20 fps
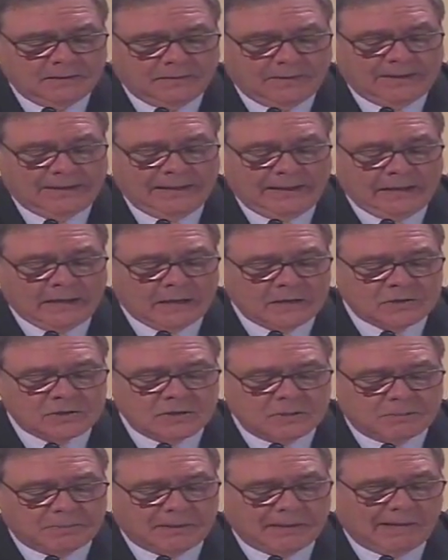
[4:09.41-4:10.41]
They need us
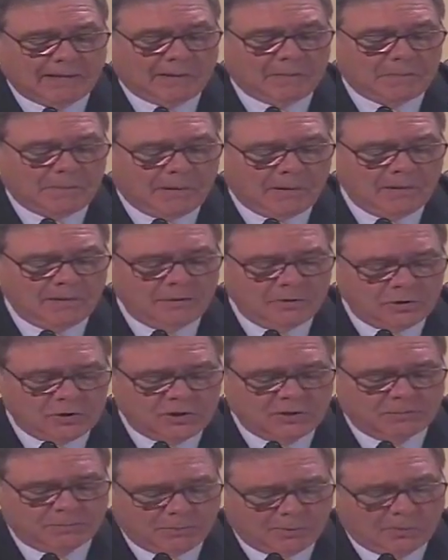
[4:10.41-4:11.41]
to play our
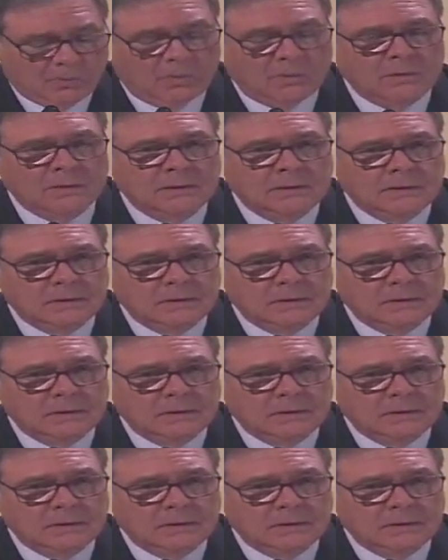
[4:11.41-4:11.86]
partnership role.